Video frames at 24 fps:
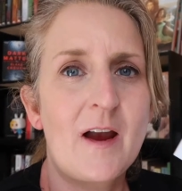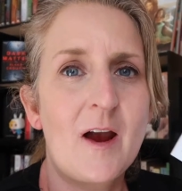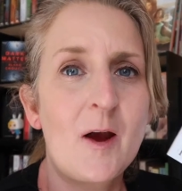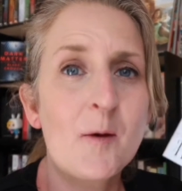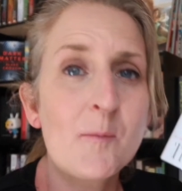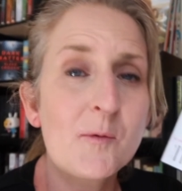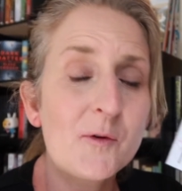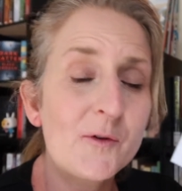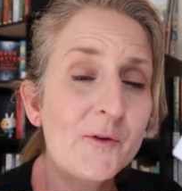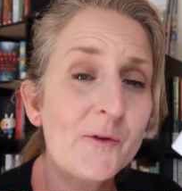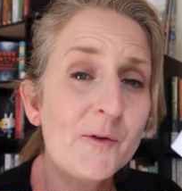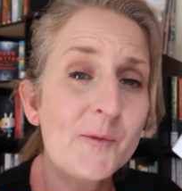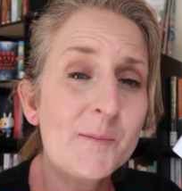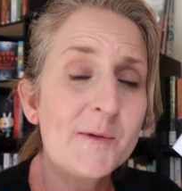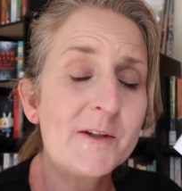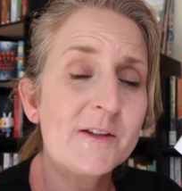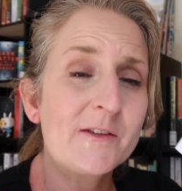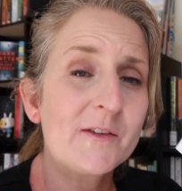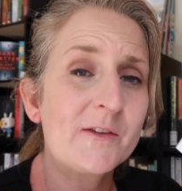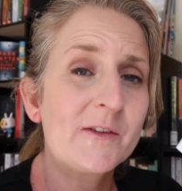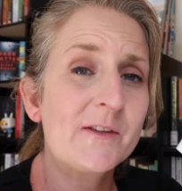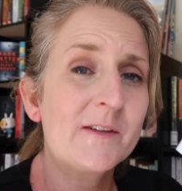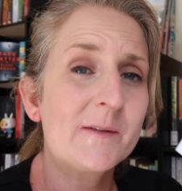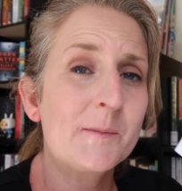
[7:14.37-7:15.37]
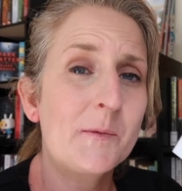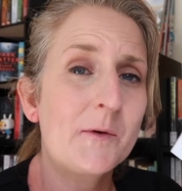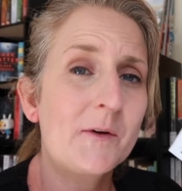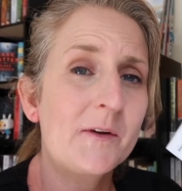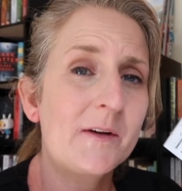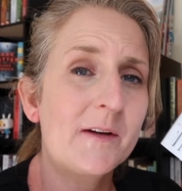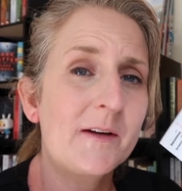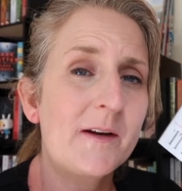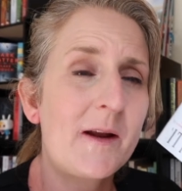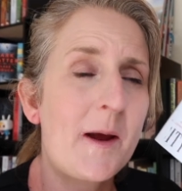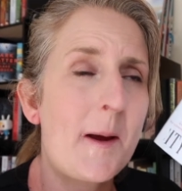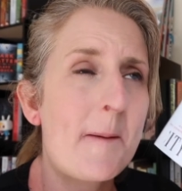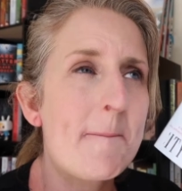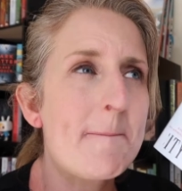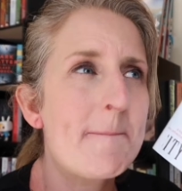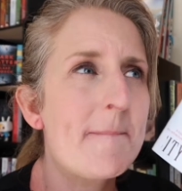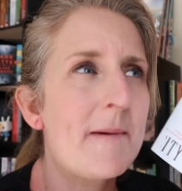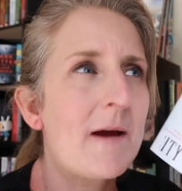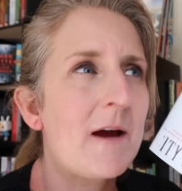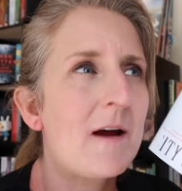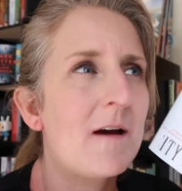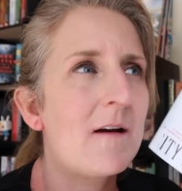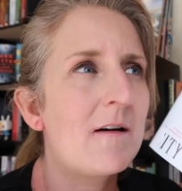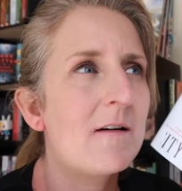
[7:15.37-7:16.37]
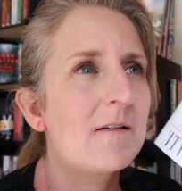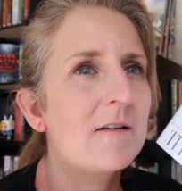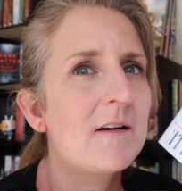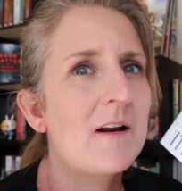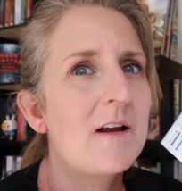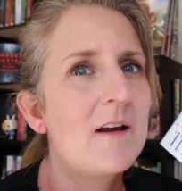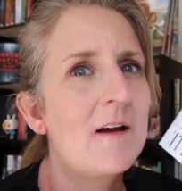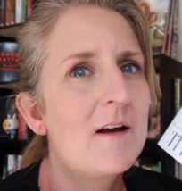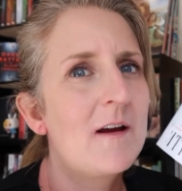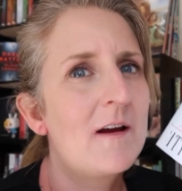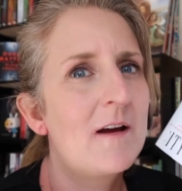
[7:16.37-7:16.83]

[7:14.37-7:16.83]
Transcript: I'm also a bit disappointed about